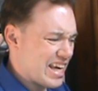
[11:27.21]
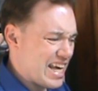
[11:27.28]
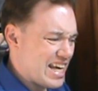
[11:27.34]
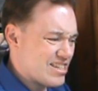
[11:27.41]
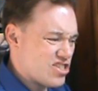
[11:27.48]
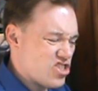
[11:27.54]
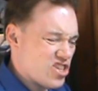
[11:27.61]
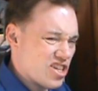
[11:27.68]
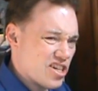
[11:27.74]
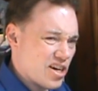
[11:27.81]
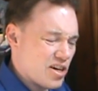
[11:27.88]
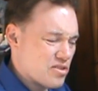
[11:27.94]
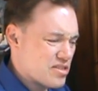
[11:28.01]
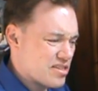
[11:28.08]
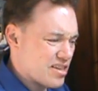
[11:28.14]
As she
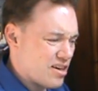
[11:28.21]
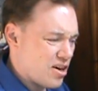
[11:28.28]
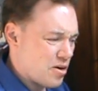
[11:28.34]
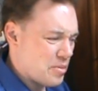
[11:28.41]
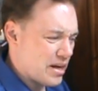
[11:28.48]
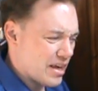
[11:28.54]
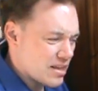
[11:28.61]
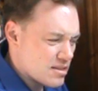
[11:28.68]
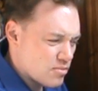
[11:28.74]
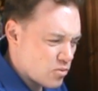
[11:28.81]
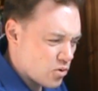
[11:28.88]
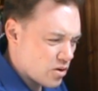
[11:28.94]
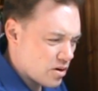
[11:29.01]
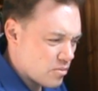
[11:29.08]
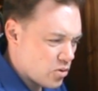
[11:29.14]
goes, the harmony gets
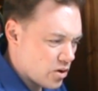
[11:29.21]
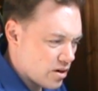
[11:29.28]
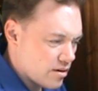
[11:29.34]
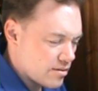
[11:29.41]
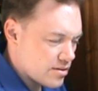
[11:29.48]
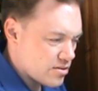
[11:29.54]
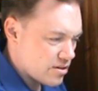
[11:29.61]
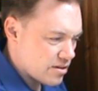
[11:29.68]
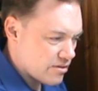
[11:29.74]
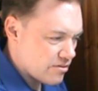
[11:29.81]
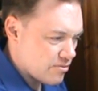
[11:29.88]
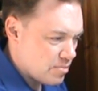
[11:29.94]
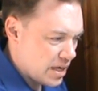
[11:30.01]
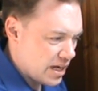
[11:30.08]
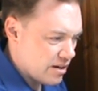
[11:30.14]
more and more sort
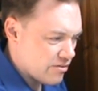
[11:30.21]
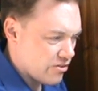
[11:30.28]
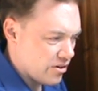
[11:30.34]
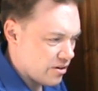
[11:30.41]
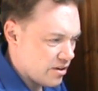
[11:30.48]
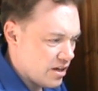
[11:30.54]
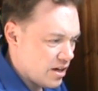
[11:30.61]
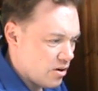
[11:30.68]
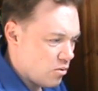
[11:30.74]
of painful.